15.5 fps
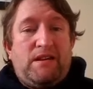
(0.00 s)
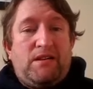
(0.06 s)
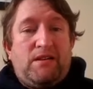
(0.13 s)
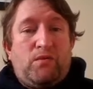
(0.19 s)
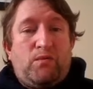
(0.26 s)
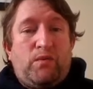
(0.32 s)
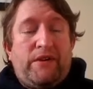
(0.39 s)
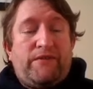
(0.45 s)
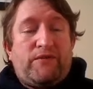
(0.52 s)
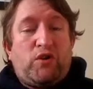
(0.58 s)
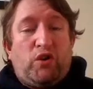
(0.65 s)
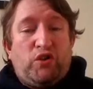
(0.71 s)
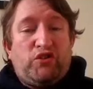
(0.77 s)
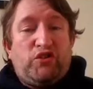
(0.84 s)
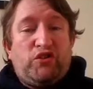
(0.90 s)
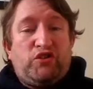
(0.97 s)
We've got
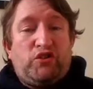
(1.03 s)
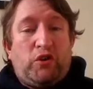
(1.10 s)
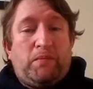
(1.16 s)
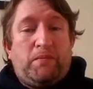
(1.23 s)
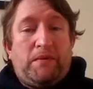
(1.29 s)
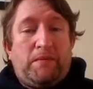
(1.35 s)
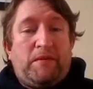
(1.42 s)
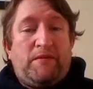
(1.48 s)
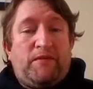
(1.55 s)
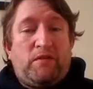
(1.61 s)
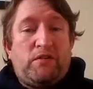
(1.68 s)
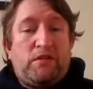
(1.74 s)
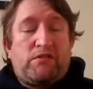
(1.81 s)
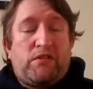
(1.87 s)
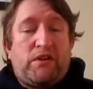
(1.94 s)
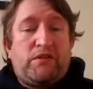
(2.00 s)
to stop it before it
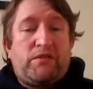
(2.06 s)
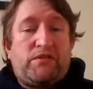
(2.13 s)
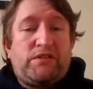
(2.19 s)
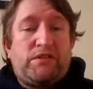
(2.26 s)
grows.